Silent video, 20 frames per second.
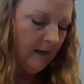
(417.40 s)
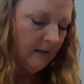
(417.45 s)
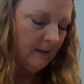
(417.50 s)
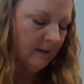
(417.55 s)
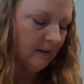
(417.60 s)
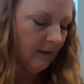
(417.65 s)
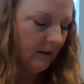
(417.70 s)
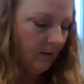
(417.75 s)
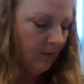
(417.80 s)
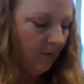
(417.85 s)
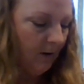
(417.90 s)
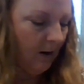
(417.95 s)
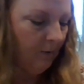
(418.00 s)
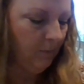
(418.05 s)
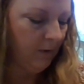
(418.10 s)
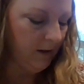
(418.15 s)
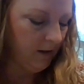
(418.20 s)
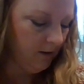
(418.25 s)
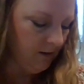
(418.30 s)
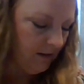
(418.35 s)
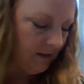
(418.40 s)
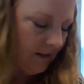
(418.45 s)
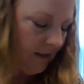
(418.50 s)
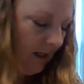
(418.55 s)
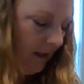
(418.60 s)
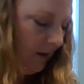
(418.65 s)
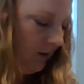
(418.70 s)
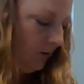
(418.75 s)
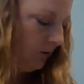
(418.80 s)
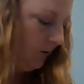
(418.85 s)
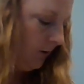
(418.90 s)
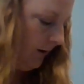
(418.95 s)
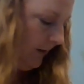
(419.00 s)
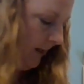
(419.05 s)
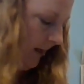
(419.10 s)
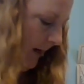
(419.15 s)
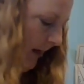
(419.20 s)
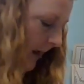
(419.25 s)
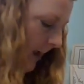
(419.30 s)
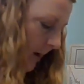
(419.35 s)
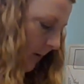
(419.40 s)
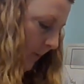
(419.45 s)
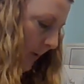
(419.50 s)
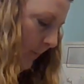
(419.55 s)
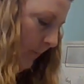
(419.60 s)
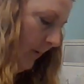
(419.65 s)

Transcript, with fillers: So I want you to take a look at how I